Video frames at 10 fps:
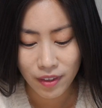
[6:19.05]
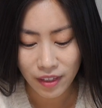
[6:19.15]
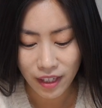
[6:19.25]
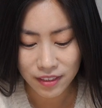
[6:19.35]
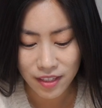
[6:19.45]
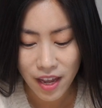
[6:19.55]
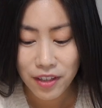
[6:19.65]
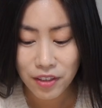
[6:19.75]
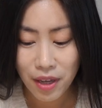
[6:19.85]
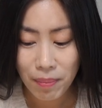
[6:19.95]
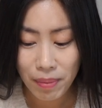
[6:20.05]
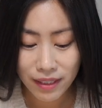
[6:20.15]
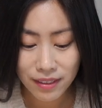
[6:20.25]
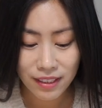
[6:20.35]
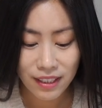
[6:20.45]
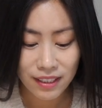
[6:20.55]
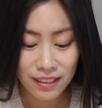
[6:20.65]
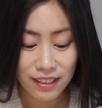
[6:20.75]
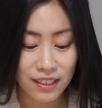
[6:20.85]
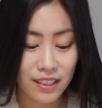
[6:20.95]
yes, the capacity,
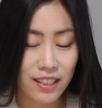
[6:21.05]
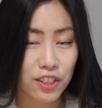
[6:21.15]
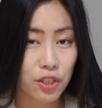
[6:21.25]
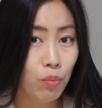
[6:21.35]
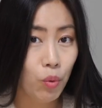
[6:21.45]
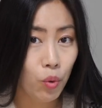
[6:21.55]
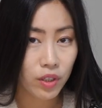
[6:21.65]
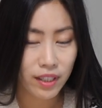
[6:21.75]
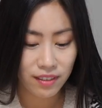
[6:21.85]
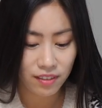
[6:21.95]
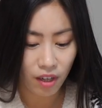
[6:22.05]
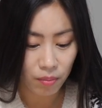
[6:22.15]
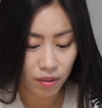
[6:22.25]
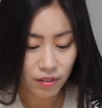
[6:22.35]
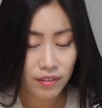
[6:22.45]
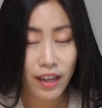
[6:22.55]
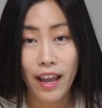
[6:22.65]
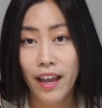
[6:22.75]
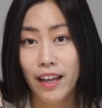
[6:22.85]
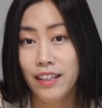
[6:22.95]
this is actually more than double,
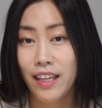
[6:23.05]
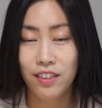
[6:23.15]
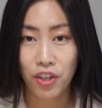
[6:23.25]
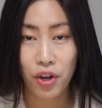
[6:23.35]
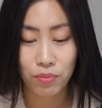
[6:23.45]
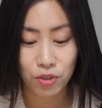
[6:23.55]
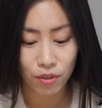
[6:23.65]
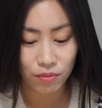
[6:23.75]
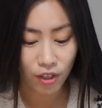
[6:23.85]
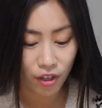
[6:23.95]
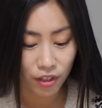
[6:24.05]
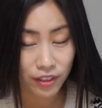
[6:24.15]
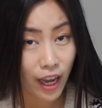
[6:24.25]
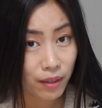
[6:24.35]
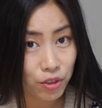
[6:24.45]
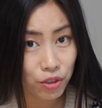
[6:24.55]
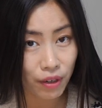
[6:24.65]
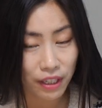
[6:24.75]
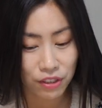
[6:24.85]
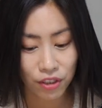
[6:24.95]
and in terms of the time
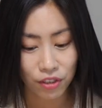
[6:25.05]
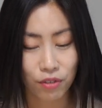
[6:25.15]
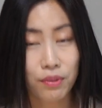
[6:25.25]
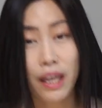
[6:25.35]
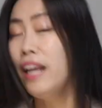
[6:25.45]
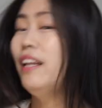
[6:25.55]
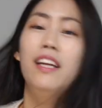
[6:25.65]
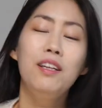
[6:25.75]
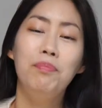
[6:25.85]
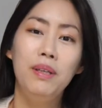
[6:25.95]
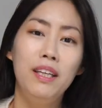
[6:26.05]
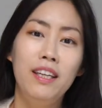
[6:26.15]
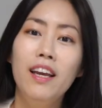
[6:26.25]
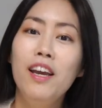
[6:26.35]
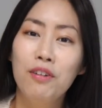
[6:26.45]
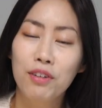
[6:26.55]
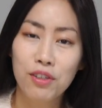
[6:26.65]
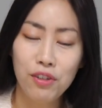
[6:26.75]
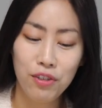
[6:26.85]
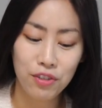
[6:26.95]
duration of 1080p
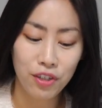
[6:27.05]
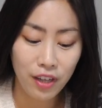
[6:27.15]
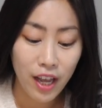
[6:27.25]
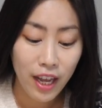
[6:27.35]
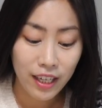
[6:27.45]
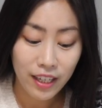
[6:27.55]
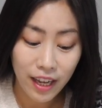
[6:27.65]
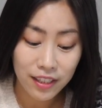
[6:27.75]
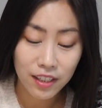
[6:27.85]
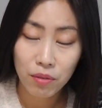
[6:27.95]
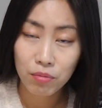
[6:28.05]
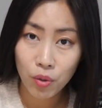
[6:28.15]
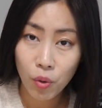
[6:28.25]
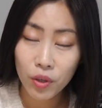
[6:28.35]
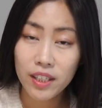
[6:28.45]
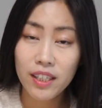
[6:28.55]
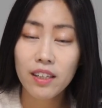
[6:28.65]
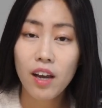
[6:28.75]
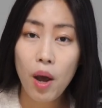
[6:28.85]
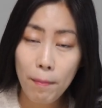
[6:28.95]
resolution, it ended up
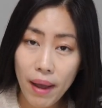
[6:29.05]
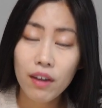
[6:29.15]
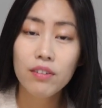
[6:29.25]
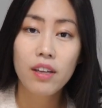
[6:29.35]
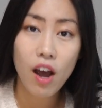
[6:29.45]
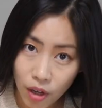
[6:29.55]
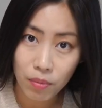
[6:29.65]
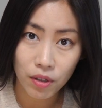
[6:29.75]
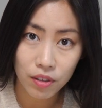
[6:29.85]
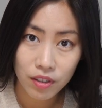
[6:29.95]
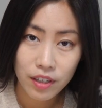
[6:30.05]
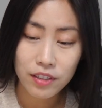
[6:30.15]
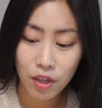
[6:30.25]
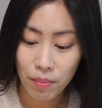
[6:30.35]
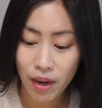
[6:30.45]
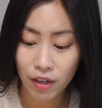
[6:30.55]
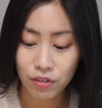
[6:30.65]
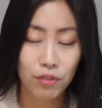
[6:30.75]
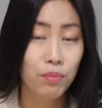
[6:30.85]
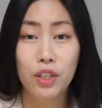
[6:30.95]
recording about double the
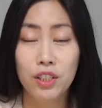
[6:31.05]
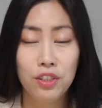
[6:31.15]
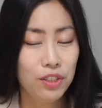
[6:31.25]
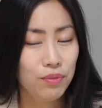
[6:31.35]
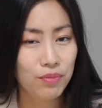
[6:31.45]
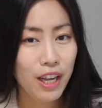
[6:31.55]
amount of Pocket 2.